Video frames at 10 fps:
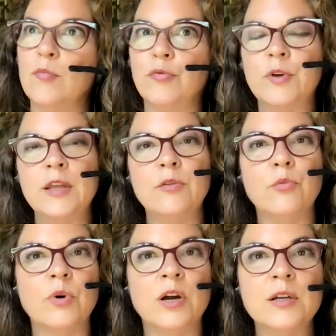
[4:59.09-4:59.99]
breathe
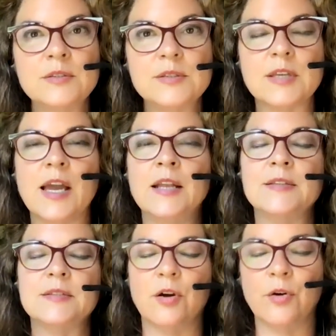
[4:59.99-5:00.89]
once,
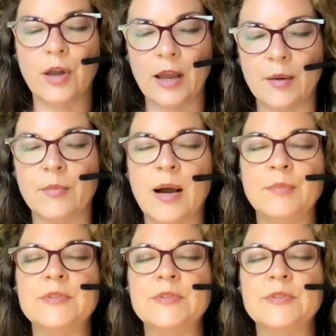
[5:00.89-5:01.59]
and okay, I'm